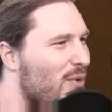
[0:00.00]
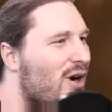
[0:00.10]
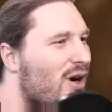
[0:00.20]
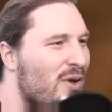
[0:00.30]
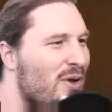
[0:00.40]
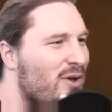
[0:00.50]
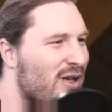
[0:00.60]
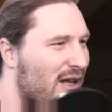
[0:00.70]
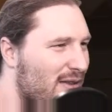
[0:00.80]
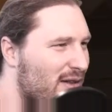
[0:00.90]
building
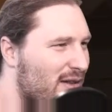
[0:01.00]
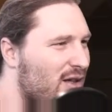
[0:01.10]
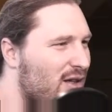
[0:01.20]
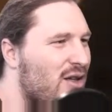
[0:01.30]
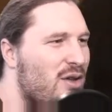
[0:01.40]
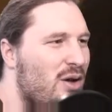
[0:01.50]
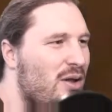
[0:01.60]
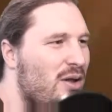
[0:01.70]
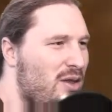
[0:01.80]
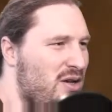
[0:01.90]

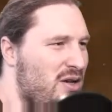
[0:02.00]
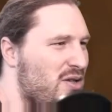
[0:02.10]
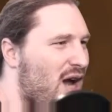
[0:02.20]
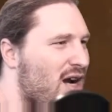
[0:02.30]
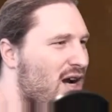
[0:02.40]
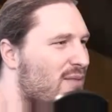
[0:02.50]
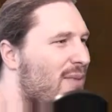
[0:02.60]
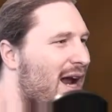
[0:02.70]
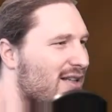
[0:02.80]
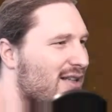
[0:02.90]
the entire
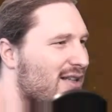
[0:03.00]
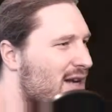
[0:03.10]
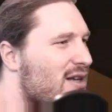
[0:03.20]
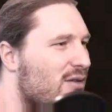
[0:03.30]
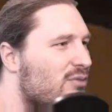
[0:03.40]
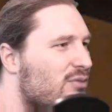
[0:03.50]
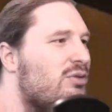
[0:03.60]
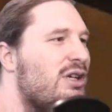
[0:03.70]
backside, just